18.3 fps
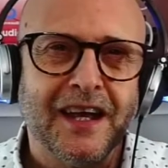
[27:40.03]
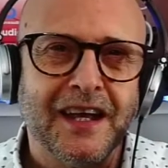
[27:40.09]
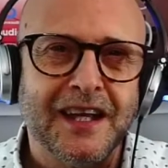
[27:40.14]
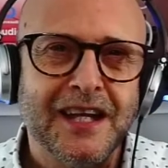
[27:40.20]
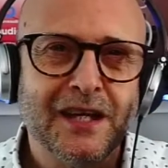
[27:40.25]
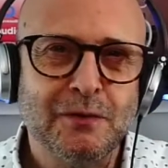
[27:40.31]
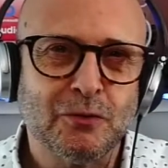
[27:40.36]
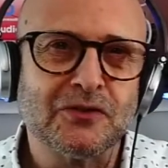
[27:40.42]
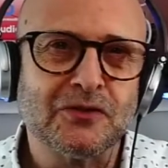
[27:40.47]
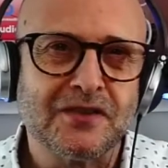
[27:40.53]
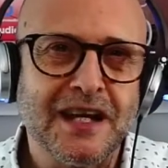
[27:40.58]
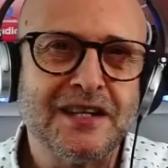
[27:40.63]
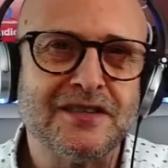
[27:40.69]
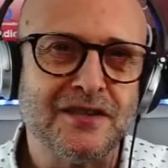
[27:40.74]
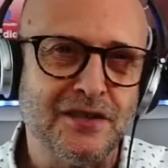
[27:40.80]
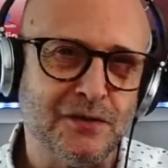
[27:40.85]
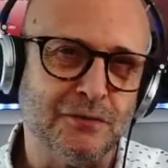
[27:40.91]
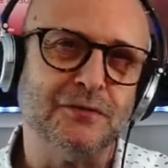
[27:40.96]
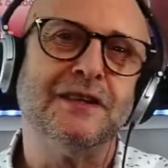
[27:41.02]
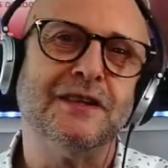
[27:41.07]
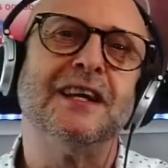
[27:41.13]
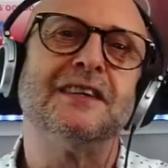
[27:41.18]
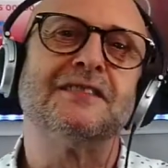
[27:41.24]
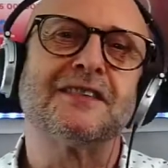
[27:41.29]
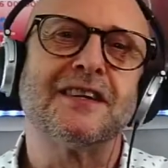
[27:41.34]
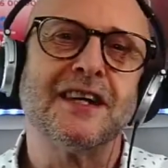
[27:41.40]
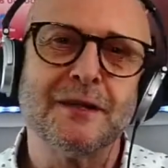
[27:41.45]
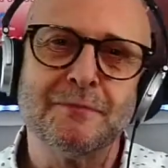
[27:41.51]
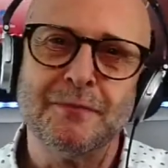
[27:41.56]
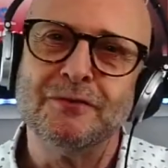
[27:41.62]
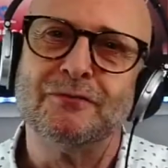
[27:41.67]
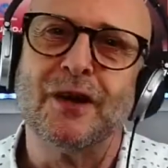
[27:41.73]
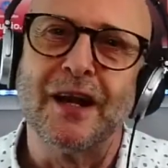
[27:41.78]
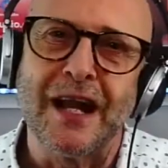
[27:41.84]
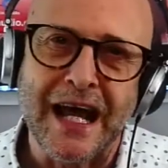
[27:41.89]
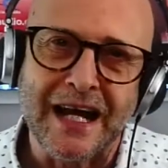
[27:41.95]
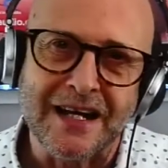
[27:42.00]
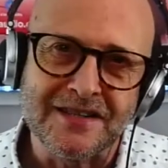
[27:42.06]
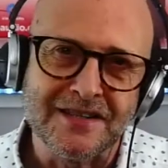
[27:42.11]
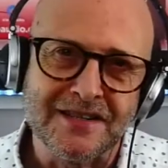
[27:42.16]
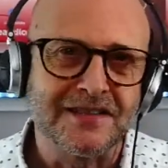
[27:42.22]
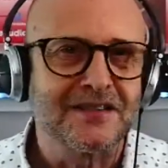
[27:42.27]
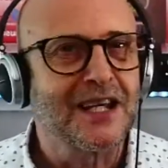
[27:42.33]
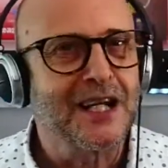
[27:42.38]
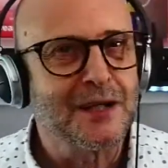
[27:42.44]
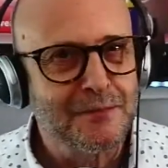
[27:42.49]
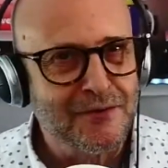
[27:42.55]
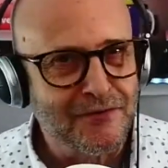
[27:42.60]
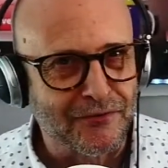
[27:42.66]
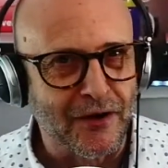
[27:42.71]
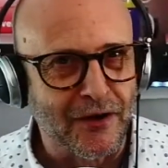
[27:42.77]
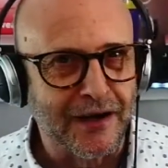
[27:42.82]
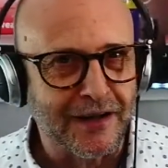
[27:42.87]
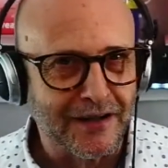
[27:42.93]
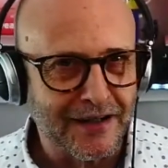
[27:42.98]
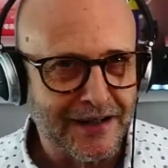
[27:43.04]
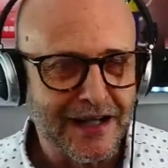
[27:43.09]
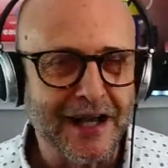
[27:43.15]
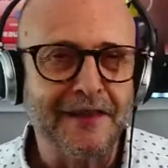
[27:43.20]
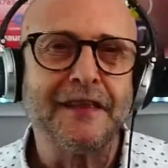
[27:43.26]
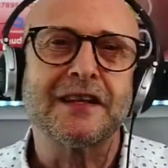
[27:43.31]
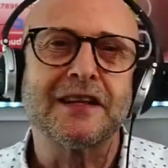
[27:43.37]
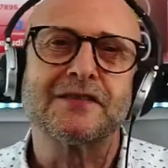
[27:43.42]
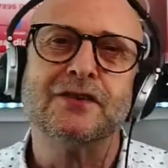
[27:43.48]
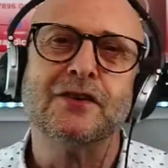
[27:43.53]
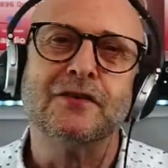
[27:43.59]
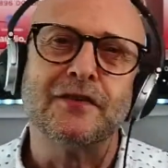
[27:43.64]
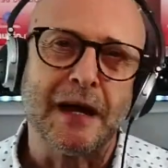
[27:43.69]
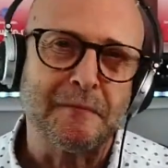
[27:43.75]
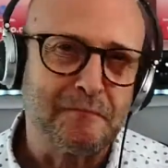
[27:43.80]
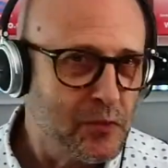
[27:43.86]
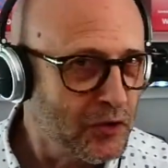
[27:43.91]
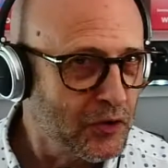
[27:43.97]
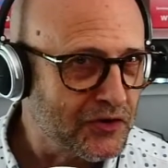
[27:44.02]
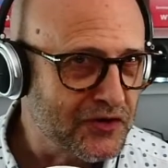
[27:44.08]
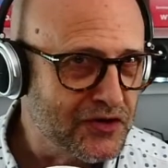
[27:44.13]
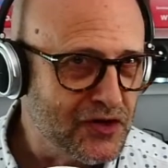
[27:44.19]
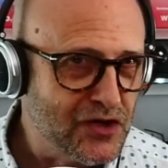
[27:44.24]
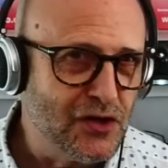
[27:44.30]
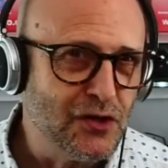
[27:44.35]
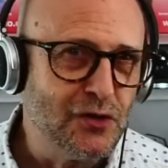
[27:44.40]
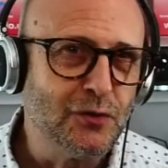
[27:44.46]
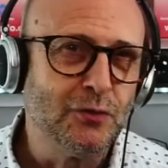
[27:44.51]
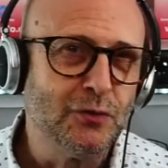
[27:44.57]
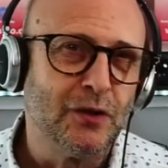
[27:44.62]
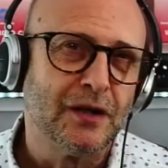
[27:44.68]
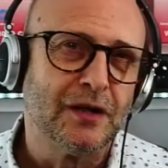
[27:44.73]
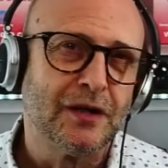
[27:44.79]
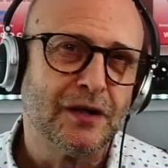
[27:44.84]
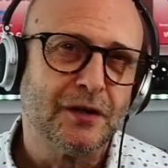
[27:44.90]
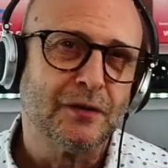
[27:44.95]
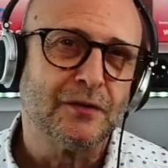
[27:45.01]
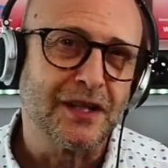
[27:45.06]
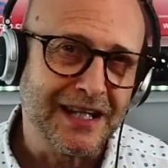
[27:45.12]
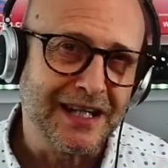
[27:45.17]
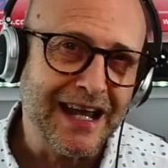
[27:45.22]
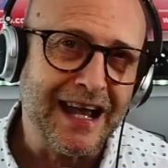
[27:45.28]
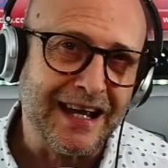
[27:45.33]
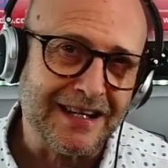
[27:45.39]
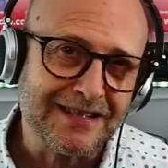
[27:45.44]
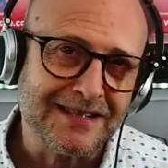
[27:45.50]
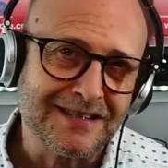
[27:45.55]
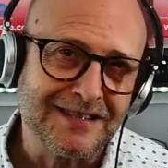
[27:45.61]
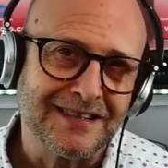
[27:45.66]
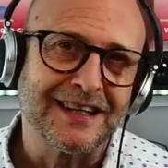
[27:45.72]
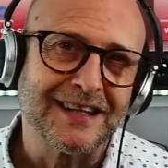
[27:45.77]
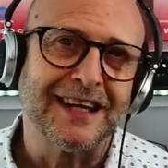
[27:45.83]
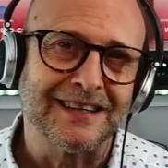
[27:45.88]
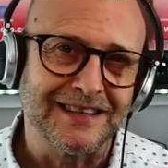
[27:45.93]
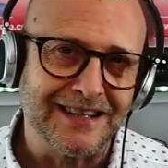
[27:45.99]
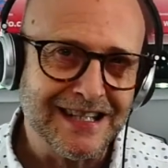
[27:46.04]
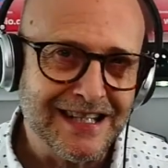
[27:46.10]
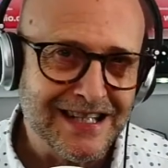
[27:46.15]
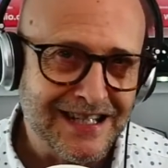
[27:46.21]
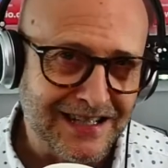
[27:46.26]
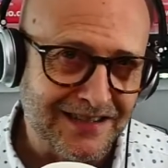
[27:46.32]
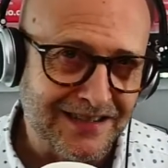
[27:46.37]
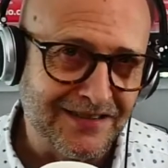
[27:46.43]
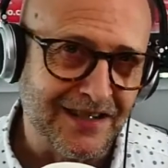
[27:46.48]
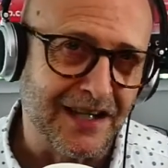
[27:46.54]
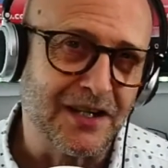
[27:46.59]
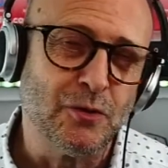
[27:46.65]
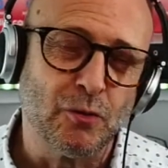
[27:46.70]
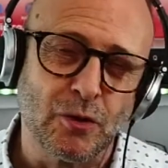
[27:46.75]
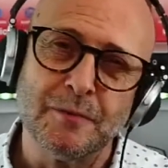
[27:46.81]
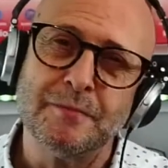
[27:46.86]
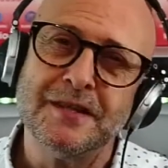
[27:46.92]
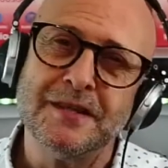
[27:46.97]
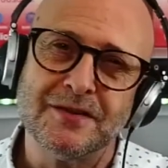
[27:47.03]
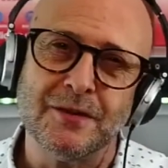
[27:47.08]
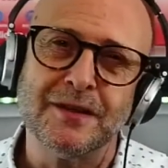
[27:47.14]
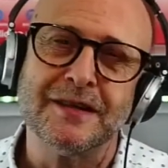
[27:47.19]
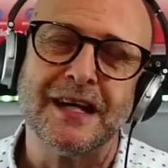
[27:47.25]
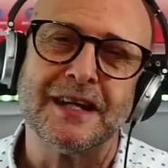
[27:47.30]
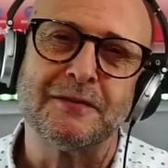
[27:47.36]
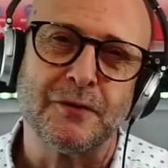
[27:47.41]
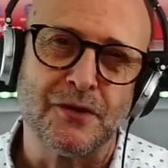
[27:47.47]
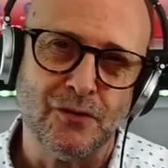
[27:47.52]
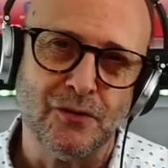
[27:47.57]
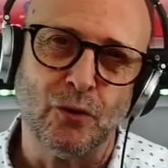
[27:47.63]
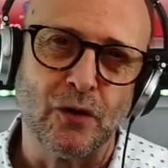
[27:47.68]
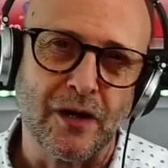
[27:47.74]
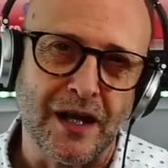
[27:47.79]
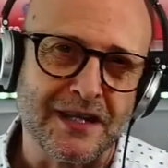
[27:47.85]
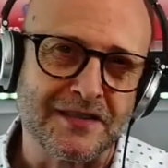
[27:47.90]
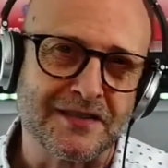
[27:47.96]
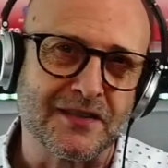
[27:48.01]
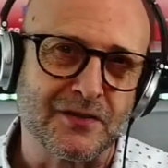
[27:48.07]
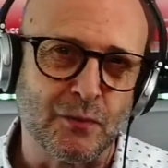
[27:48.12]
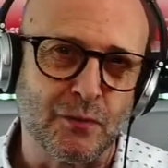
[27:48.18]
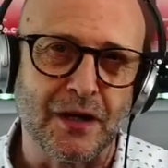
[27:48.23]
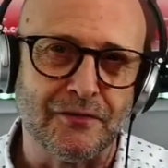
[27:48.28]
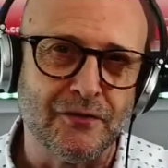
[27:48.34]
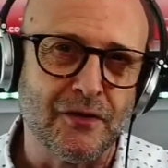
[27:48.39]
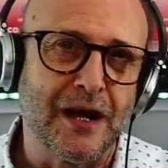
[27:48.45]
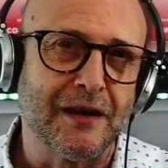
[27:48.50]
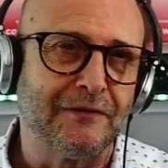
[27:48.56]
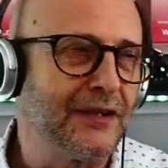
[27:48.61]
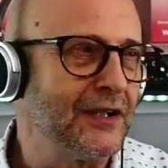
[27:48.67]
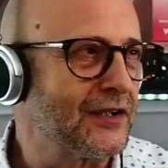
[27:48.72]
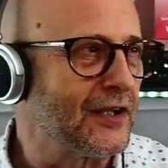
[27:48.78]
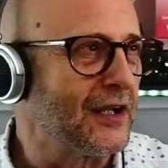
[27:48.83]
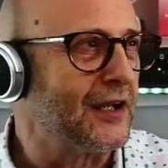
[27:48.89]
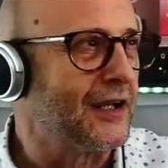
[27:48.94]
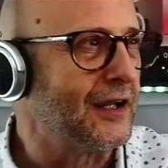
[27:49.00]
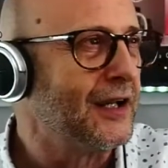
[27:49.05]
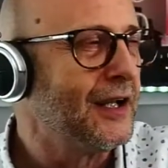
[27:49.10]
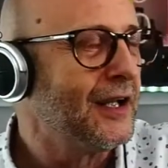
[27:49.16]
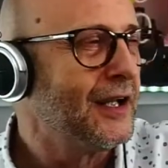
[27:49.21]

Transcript: He will say to you, it's going to be relaxed, it's going to be friendly. And that's good. That puts you, the guest, at ease. And you want to be doing that with your guests as well if you're having an